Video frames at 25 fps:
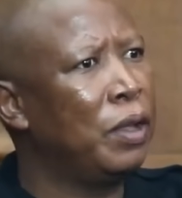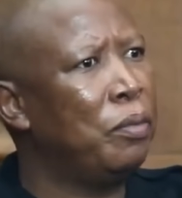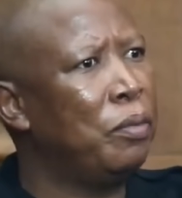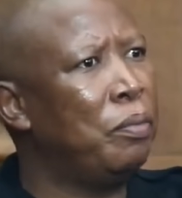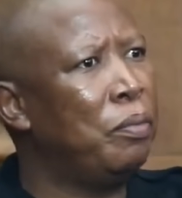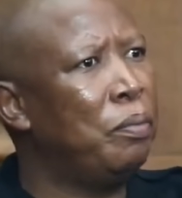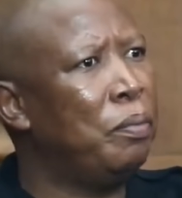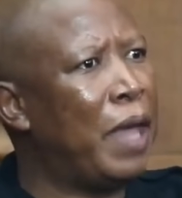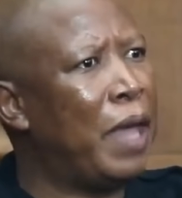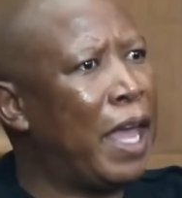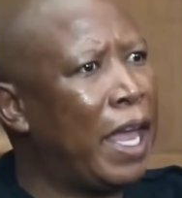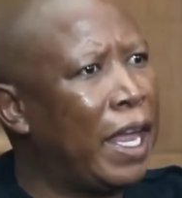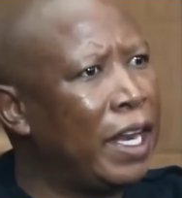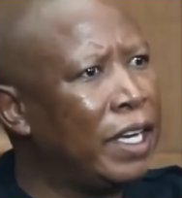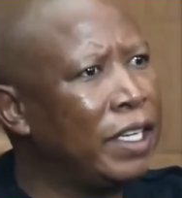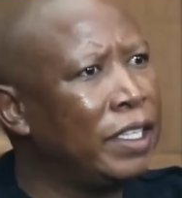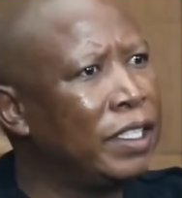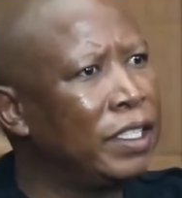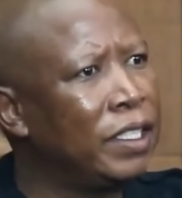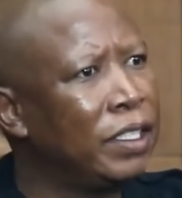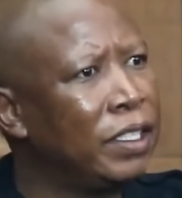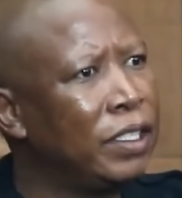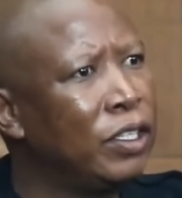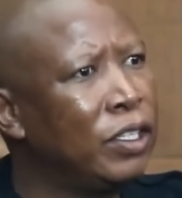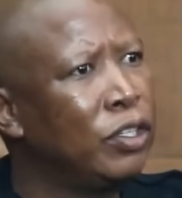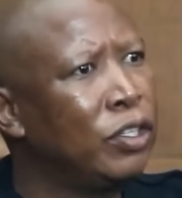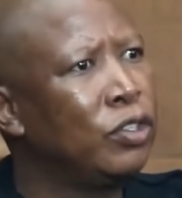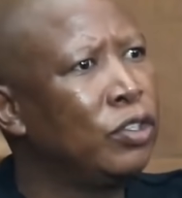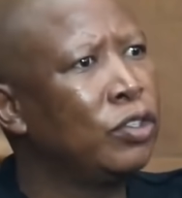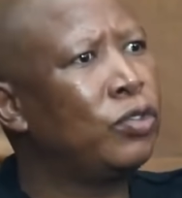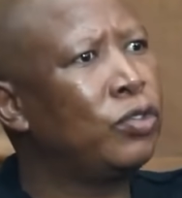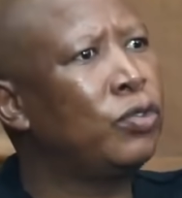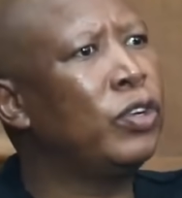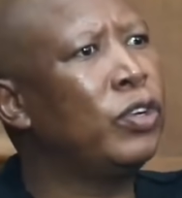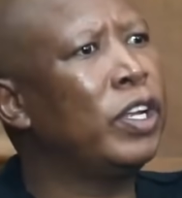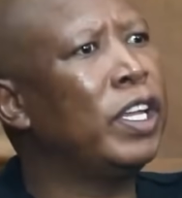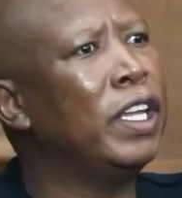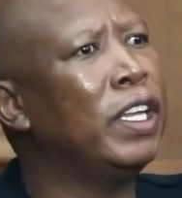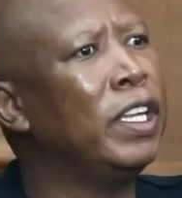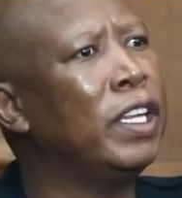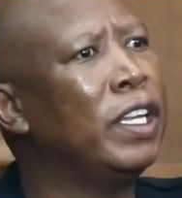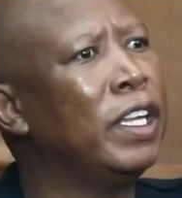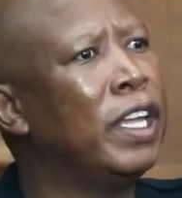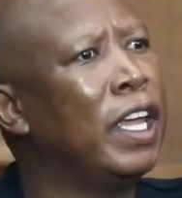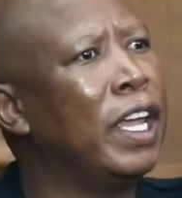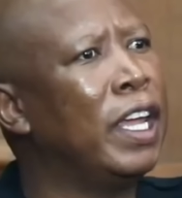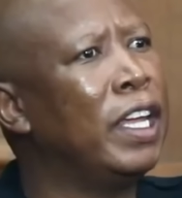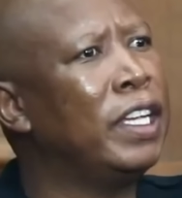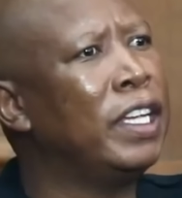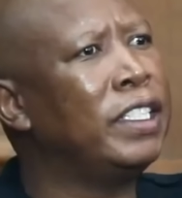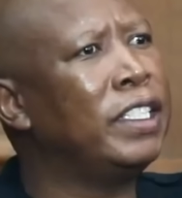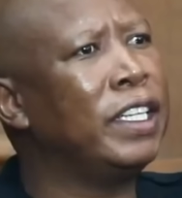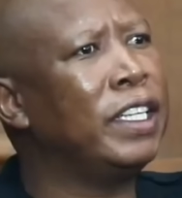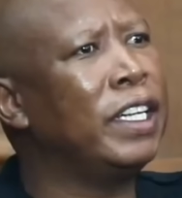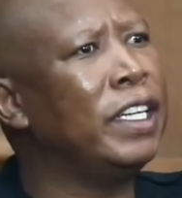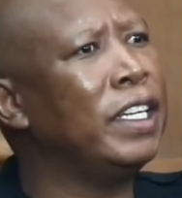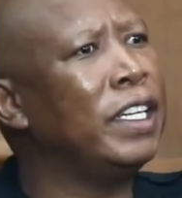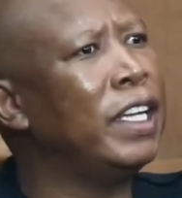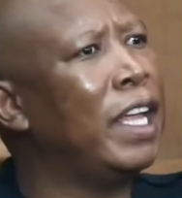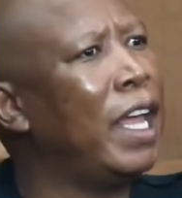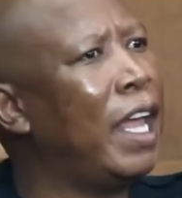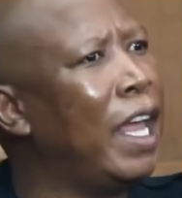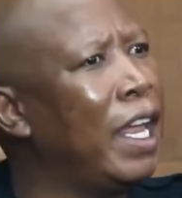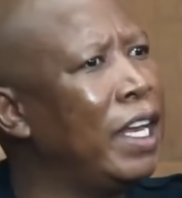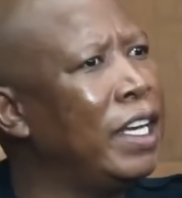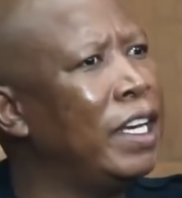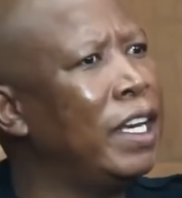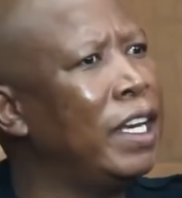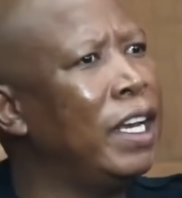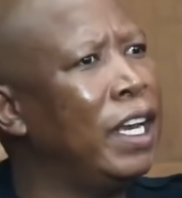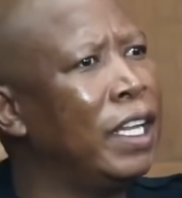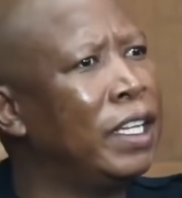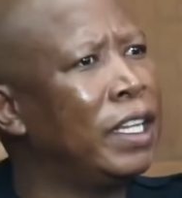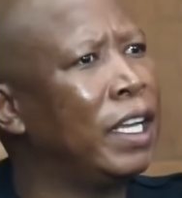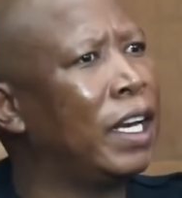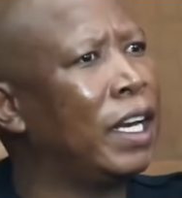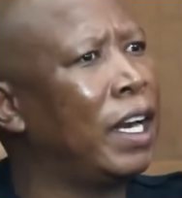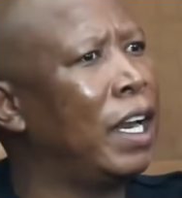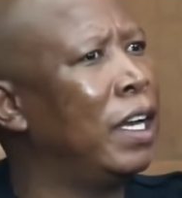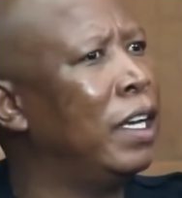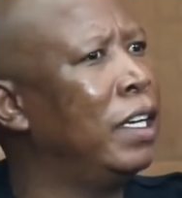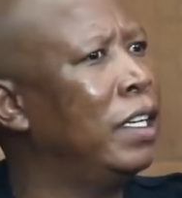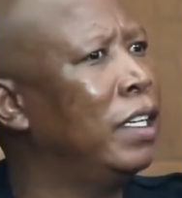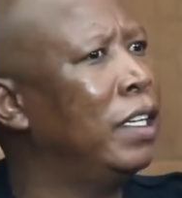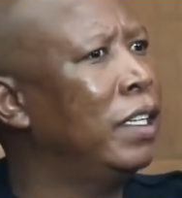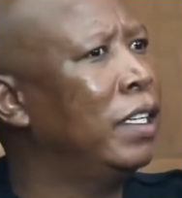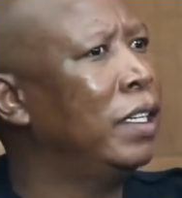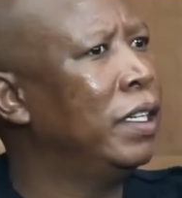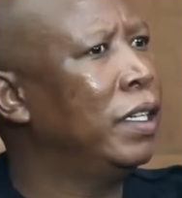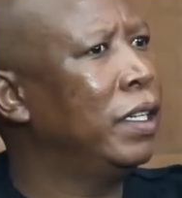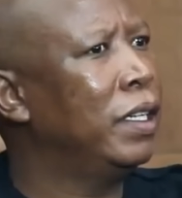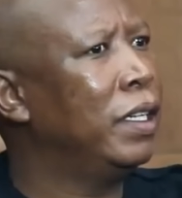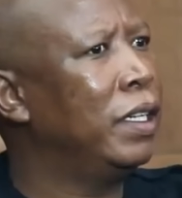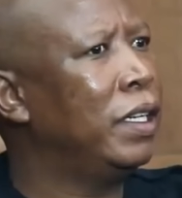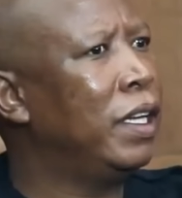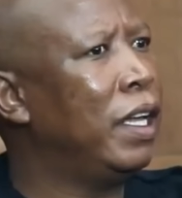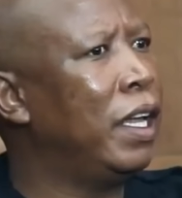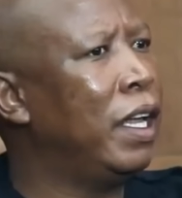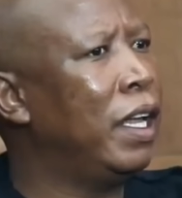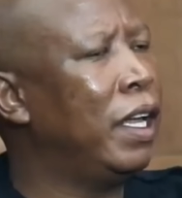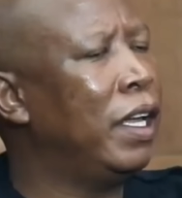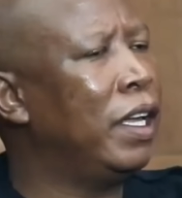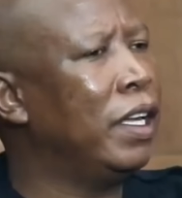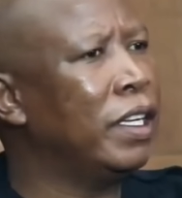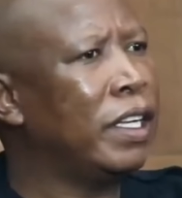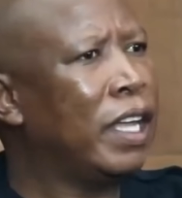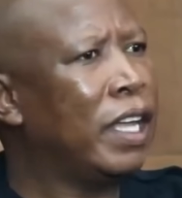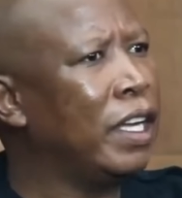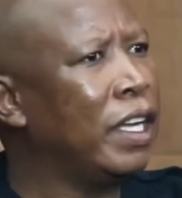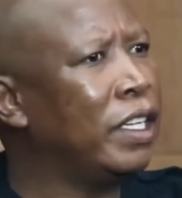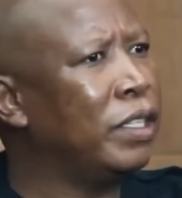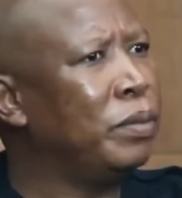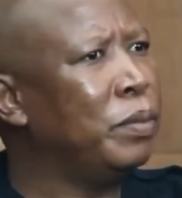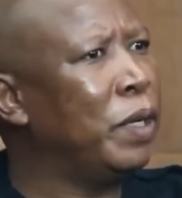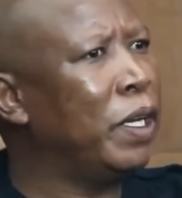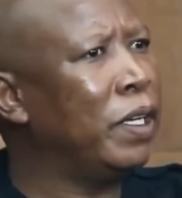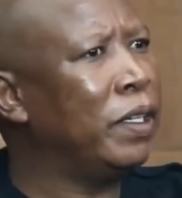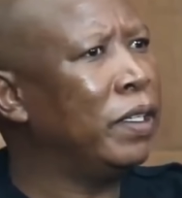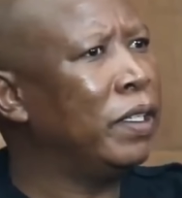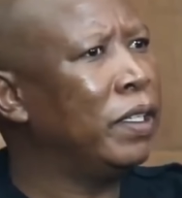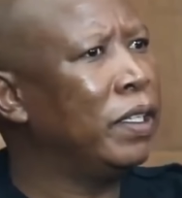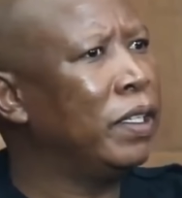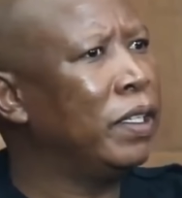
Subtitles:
meant to engage in any literal engagement.